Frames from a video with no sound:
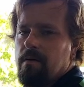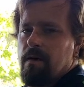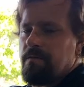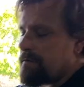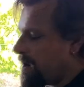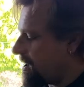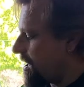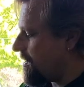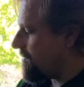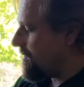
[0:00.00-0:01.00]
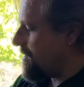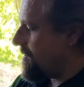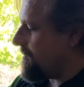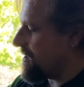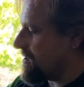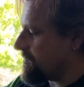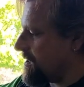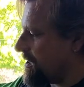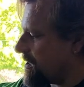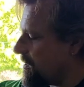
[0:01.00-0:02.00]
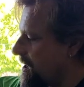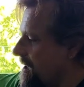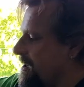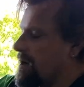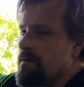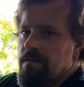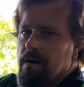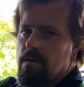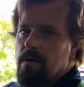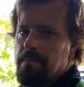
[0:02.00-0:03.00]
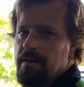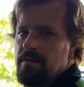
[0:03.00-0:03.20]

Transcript: out of the way for right now because we need to go ahead and get our firewall